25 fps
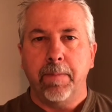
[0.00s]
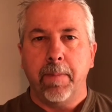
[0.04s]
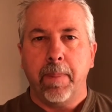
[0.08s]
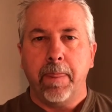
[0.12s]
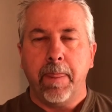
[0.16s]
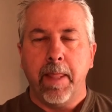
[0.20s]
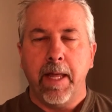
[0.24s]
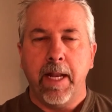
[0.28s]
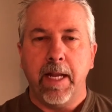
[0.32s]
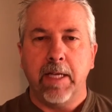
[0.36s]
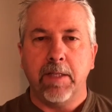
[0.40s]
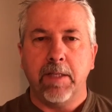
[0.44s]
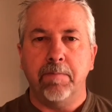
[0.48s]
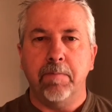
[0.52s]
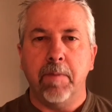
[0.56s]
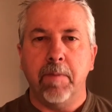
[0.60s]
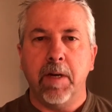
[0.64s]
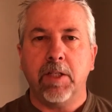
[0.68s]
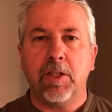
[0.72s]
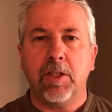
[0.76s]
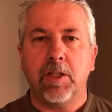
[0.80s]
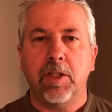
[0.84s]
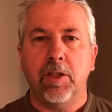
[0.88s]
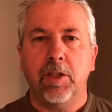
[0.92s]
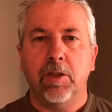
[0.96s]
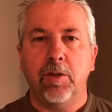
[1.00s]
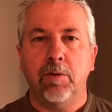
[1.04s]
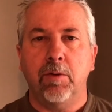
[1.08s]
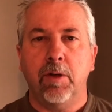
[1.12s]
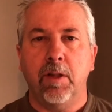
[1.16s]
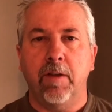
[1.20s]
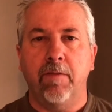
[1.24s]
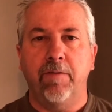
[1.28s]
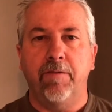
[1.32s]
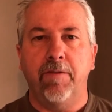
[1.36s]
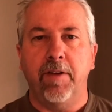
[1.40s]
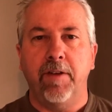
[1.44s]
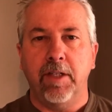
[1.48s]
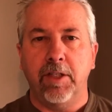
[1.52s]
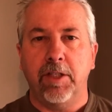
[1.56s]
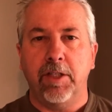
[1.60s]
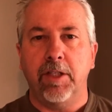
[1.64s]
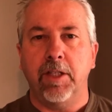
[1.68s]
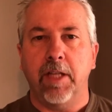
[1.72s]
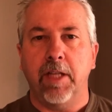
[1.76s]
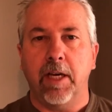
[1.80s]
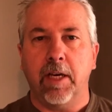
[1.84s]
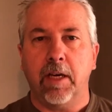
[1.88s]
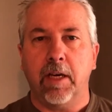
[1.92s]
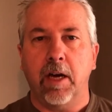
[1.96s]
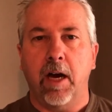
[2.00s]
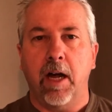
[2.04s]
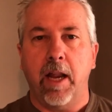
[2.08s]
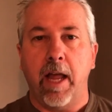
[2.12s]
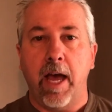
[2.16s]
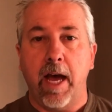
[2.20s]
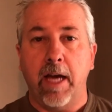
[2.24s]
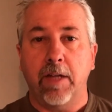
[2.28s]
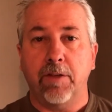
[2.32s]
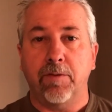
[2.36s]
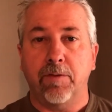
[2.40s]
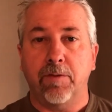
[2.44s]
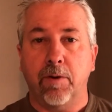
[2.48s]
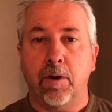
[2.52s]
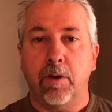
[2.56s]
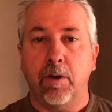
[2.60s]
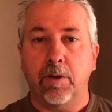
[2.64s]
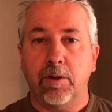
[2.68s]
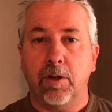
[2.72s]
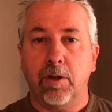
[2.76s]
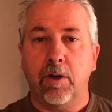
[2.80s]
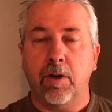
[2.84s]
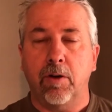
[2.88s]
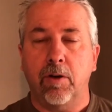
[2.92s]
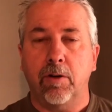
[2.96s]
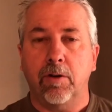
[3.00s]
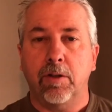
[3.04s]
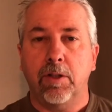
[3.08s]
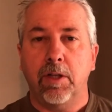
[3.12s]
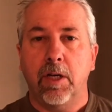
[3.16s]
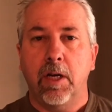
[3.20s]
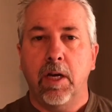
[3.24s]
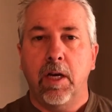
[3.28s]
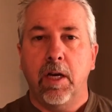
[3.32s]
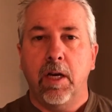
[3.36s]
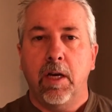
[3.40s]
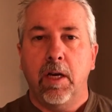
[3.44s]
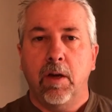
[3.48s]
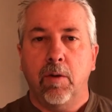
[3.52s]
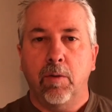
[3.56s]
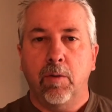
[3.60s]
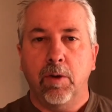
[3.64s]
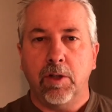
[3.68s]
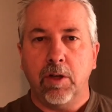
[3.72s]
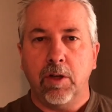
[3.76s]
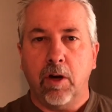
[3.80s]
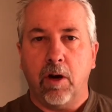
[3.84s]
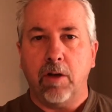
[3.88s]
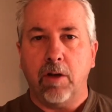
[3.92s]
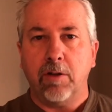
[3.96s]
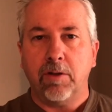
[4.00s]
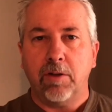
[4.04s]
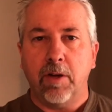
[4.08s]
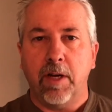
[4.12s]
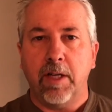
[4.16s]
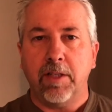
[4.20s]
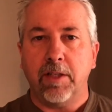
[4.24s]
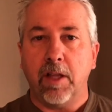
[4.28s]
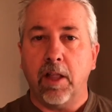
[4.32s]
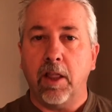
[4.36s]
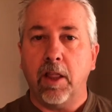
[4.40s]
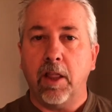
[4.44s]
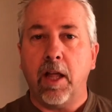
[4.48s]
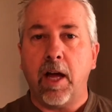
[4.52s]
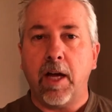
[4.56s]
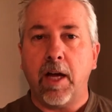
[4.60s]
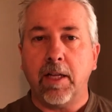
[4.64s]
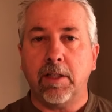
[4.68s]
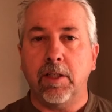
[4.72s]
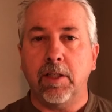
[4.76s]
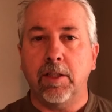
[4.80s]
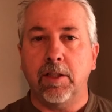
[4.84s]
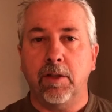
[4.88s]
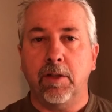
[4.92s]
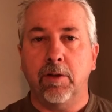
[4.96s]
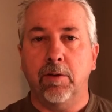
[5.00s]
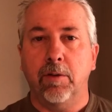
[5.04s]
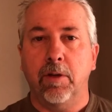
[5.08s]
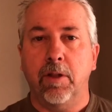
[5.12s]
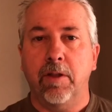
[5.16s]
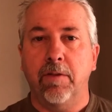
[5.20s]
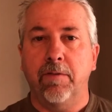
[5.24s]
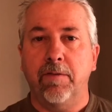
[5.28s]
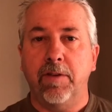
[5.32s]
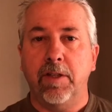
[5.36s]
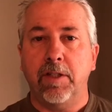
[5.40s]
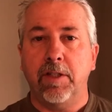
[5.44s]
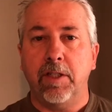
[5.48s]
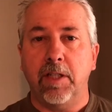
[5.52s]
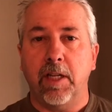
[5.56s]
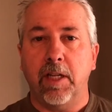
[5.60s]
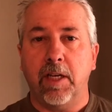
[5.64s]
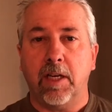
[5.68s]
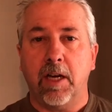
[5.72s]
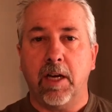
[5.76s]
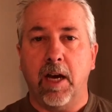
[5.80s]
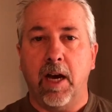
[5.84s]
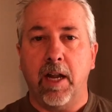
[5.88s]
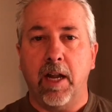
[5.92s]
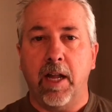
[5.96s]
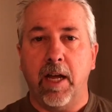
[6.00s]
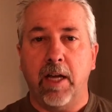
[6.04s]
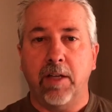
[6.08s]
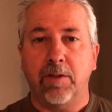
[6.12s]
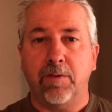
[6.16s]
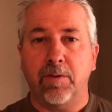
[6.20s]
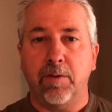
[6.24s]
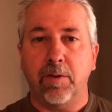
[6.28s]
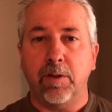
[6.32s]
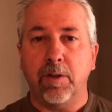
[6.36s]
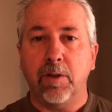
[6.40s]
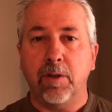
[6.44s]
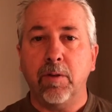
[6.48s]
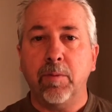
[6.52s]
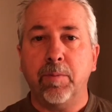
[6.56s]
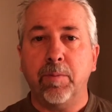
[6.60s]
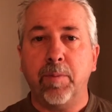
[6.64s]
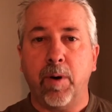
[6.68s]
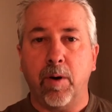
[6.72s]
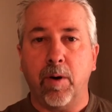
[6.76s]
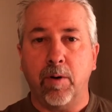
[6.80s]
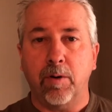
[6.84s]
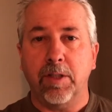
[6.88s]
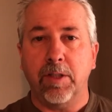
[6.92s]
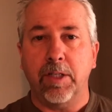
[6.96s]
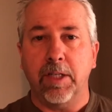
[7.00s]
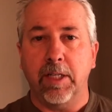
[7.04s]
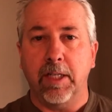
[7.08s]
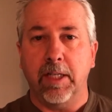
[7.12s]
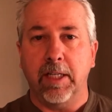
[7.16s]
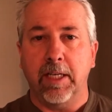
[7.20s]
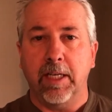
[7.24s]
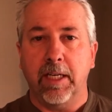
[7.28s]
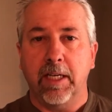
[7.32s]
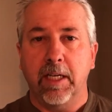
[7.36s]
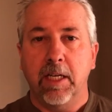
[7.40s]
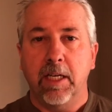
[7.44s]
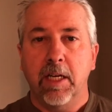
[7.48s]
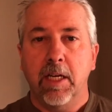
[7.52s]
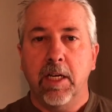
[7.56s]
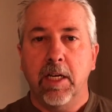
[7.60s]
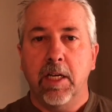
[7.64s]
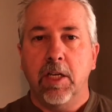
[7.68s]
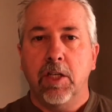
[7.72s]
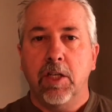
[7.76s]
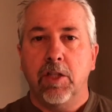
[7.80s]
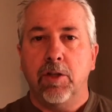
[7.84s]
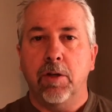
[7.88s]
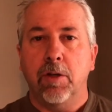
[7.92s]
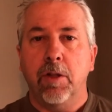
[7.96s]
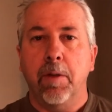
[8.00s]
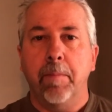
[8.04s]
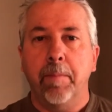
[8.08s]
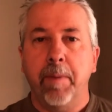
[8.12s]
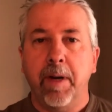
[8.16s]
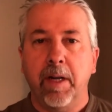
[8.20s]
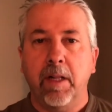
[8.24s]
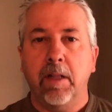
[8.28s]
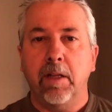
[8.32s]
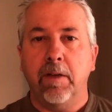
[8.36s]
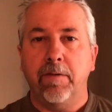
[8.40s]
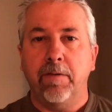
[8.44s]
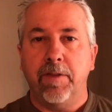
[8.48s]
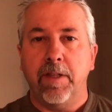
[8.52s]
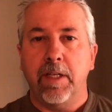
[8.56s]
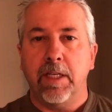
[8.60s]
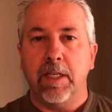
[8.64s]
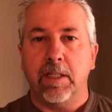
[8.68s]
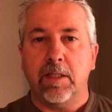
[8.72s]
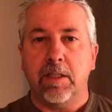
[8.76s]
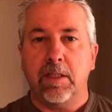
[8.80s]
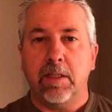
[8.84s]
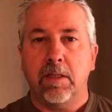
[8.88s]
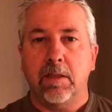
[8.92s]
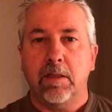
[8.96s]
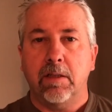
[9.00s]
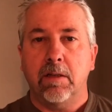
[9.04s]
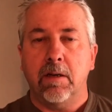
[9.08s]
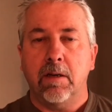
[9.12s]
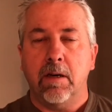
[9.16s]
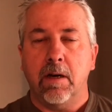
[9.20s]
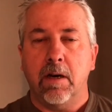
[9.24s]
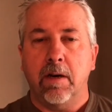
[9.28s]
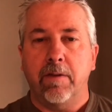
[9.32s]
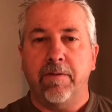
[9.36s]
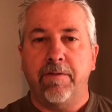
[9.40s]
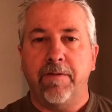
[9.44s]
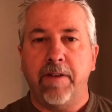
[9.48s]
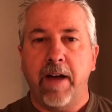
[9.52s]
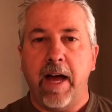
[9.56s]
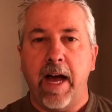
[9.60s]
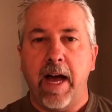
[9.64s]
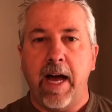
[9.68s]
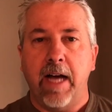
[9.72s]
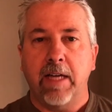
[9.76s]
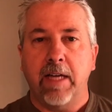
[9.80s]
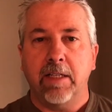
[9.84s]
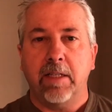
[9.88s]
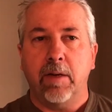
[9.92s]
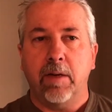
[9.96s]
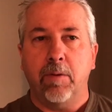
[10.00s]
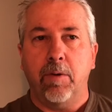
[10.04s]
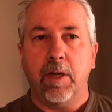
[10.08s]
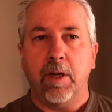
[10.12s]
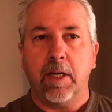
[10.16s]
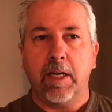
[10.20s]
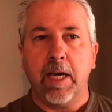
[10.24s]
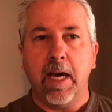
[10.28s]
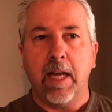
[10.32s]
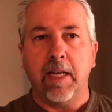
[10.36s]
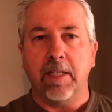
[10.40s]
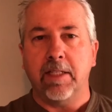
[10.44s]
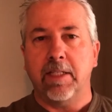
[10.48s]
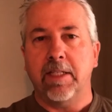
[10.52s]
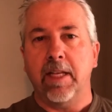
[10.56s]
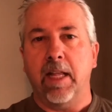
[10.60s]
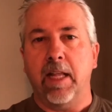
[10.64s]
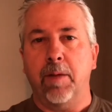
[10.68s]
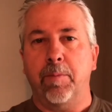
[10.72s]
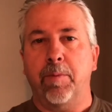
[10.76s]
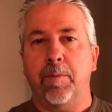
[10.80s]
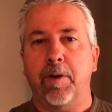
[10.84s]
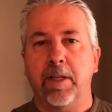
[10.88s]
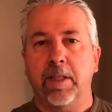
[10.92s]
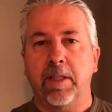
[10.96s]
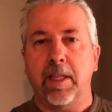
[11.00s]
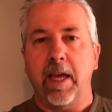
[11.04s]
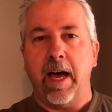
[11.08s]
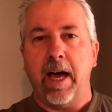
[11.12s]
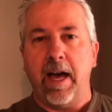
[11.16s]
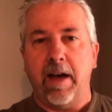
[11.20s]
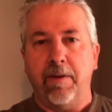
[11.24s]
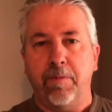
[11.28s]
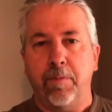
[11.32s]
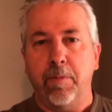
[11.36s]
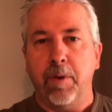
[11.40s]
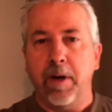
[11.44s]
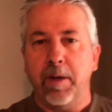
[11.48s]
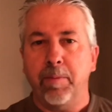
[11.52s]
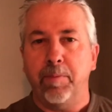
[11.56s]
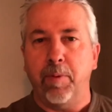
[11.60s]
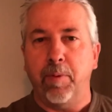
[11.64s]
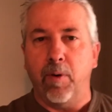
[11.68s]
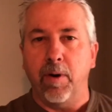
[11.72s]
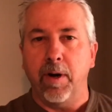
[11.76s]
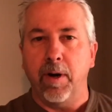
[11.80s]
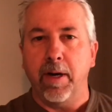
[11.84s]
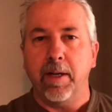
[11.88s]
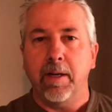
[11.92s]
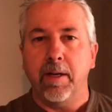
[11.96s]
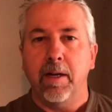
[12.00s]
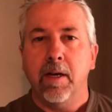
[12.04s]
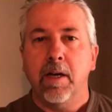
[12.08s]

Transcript: it has much to do with a vision that God has for our church, which also has a lot to do with the vision that God has for you personally. So in the middle of this fast, I wanna kind of celebrate the halfway point,